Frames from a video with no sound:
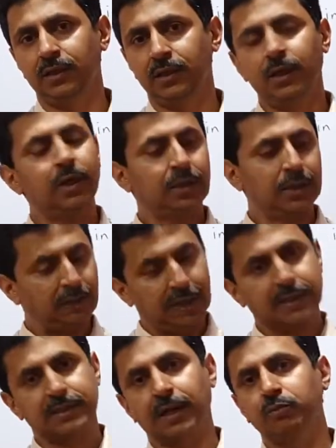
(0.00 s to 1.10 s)
Now let's come to
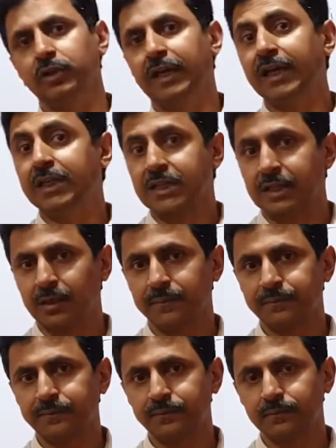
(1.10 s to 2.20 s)
the heating.
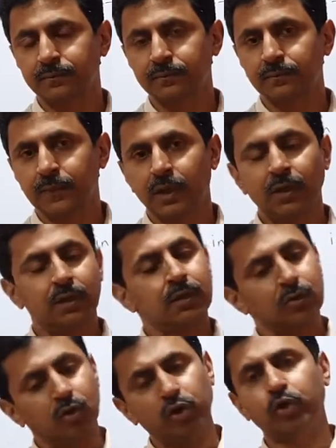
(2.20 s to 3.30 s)
Go to
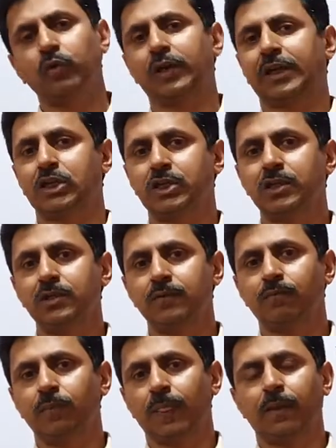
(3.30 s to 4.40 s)
your kitchen.
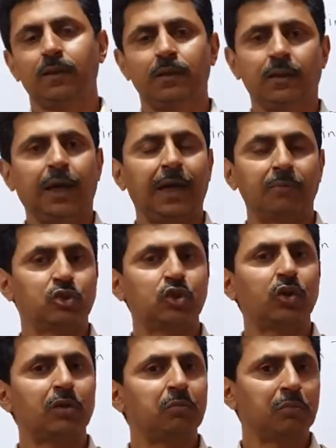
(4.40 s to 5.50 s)
I'm sure
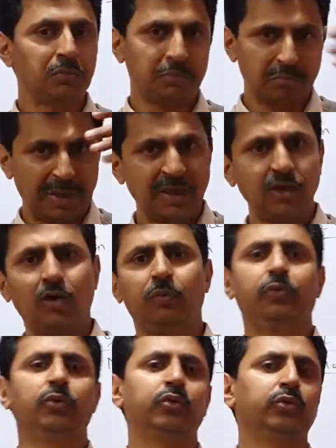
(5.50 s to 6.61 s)
many of
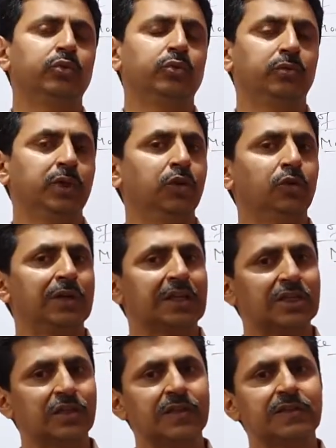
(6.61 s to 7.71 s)
you in your
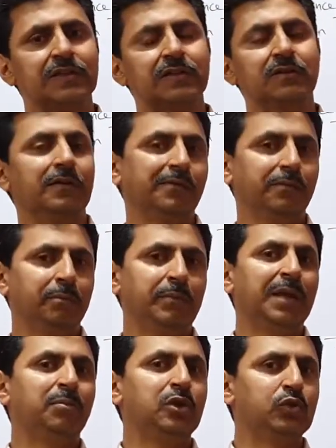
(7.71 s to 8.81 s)
kitchens may be
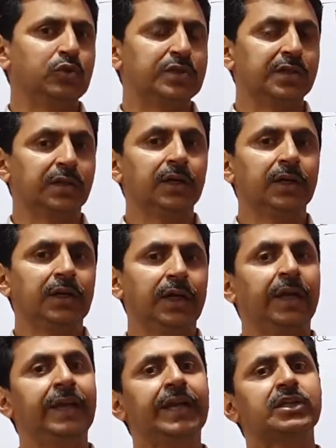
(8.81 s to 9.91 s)
using
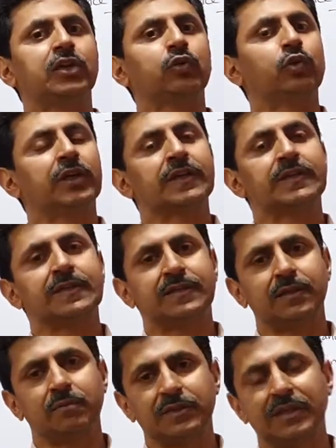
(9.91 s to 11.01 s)
induction cooking systems,
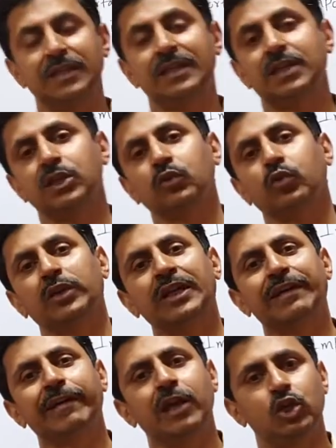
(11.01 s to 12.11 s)
induction cooking range,